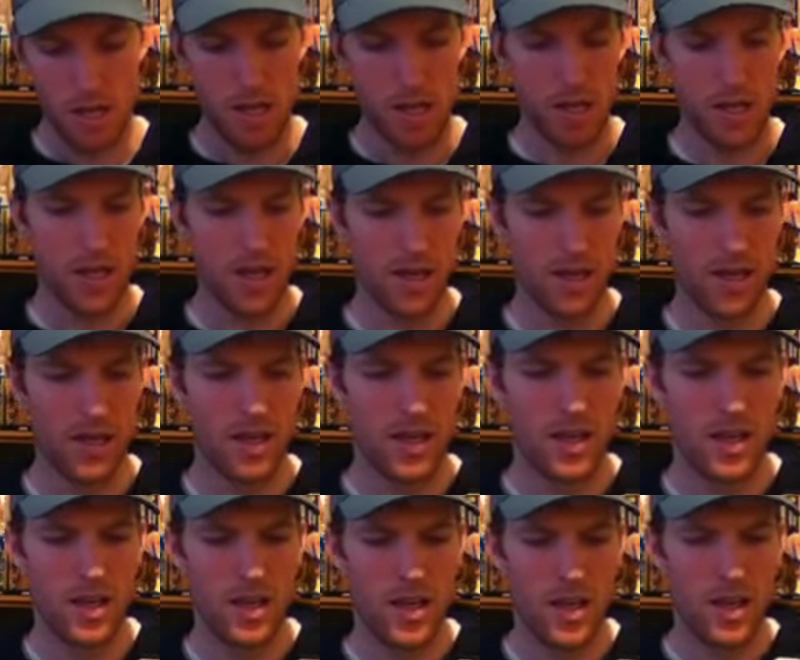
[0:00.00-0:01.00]
and
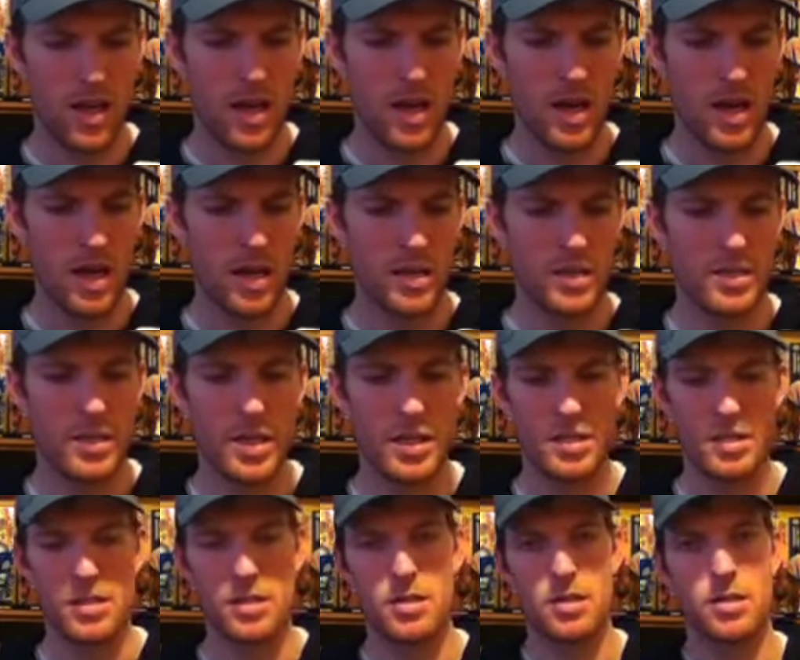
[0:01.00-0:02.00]
it
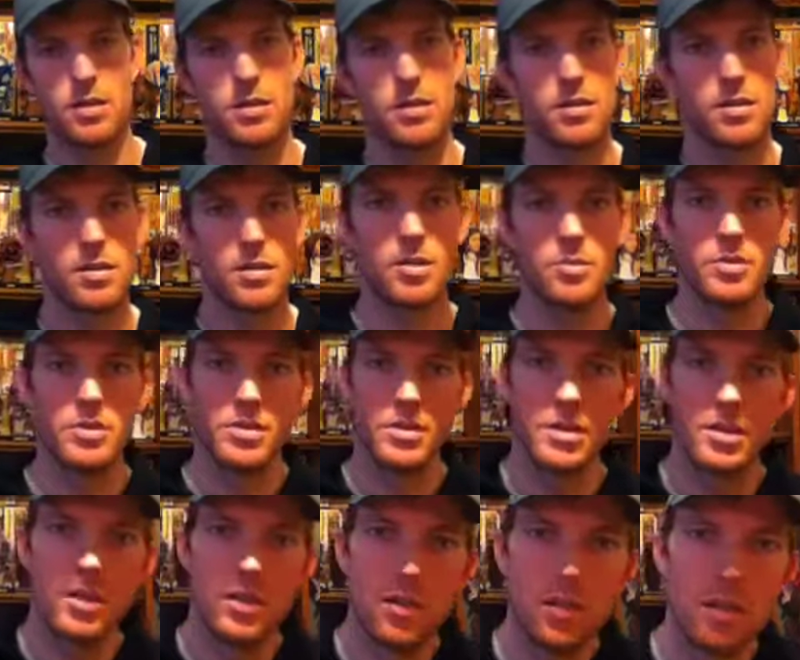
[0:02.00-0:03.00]
says, let me
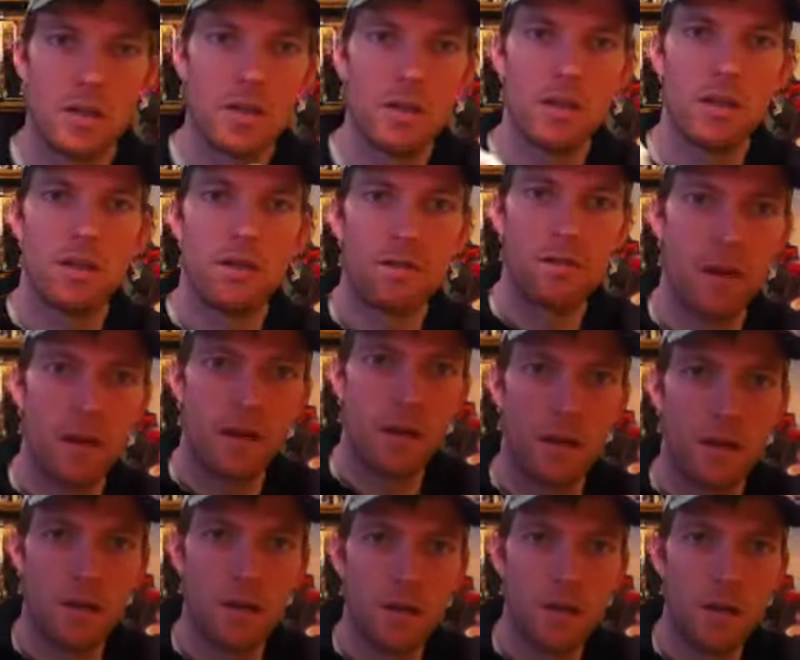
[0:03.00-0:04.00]
see if I
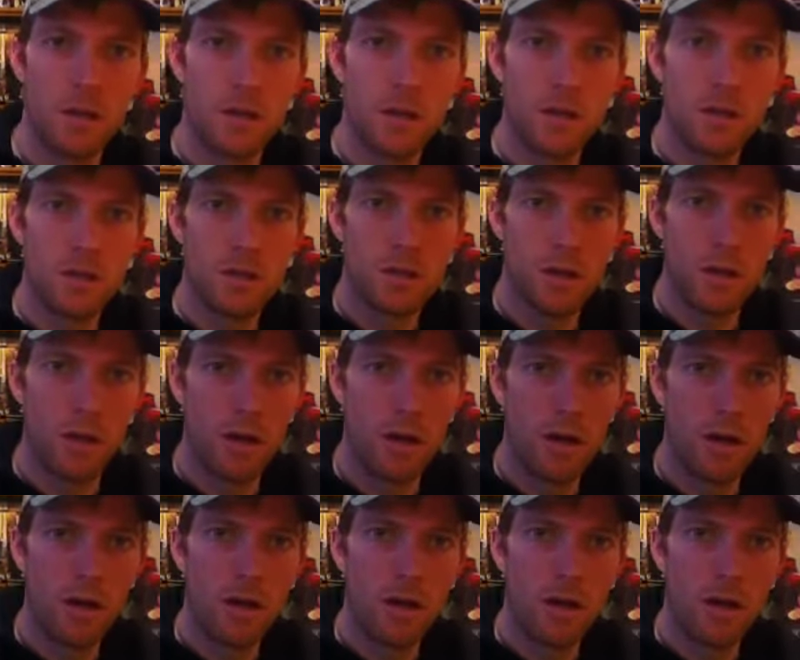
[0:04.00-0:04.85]
can show you.